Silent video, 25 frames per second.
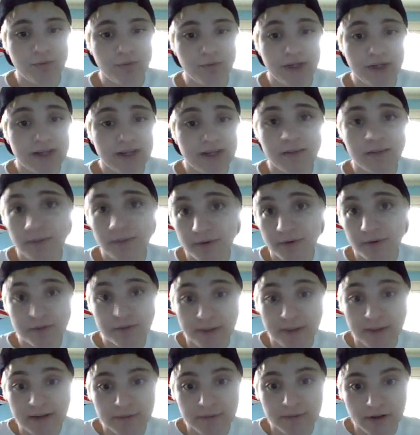We need to be
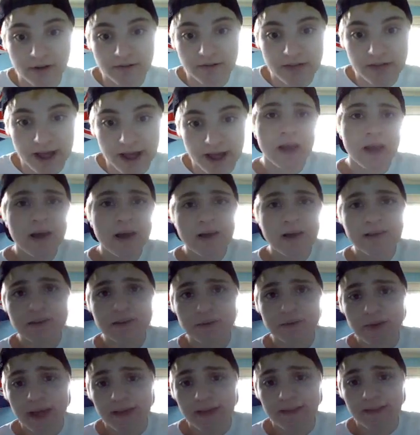respectful of that. So
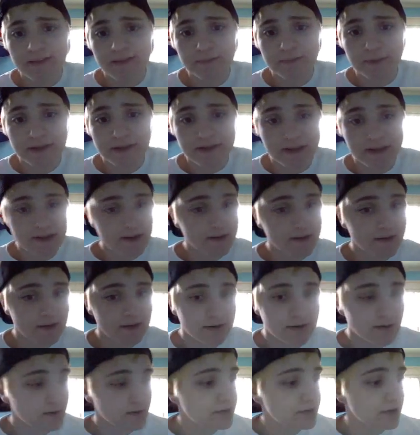yeah, that's my take on
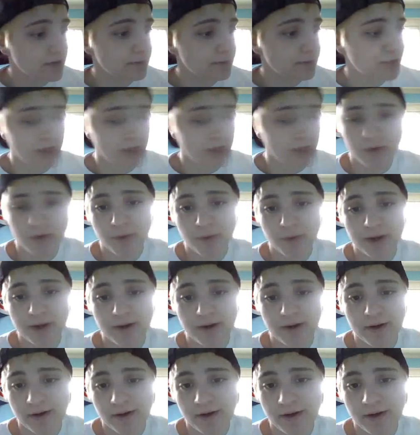the term
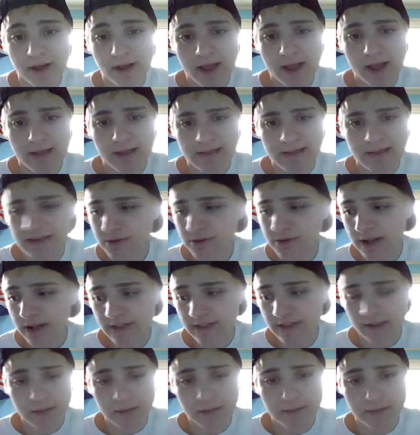genderqueer, and that's what I
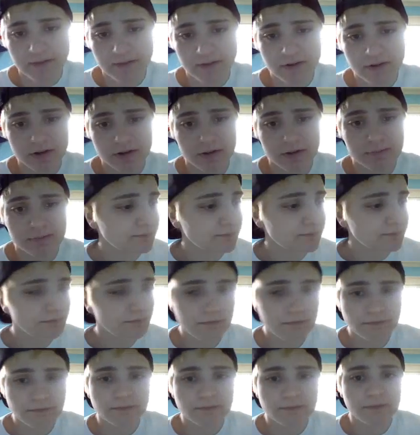think about the term.
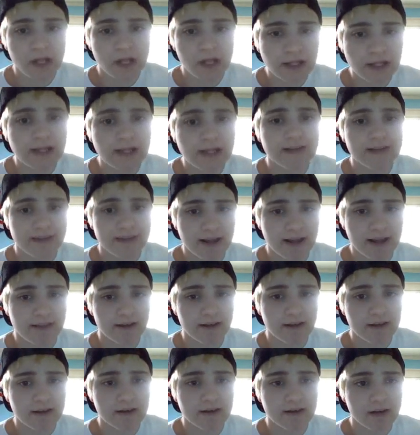Like I said, I
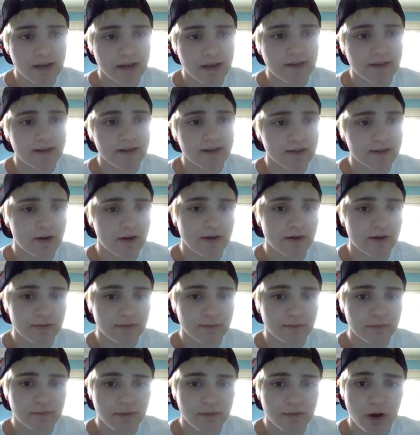think it's an
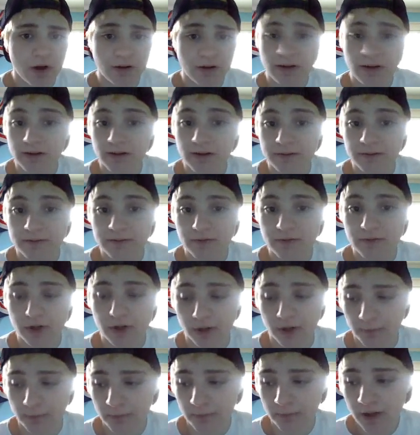awesome, all-inclusive
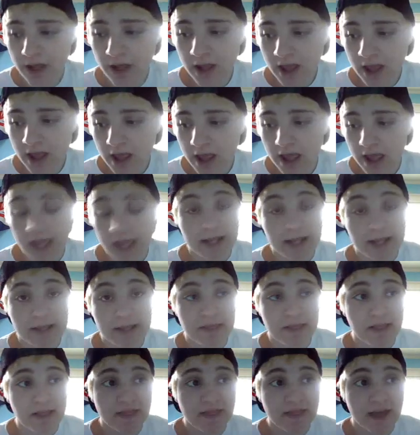term, and I
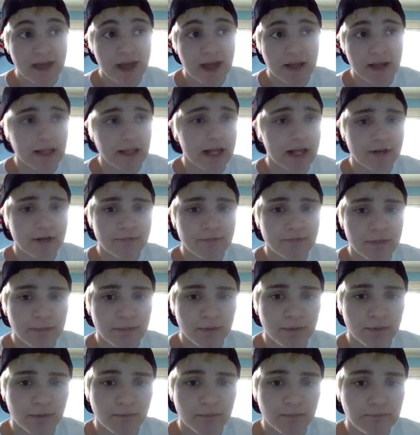think that a lot of
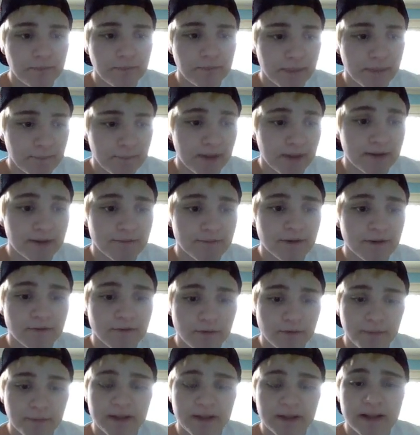people benefit
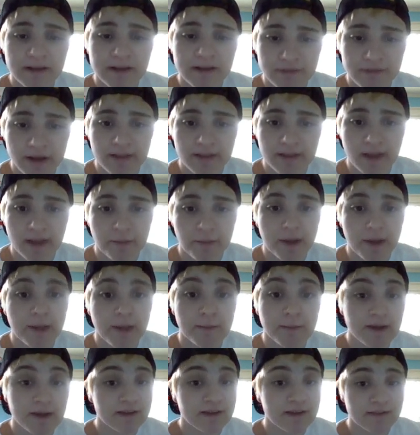from identifying that way
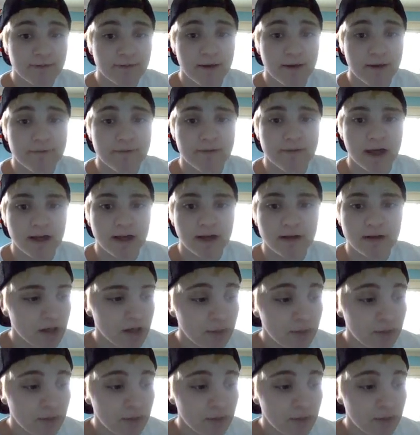because of that fact.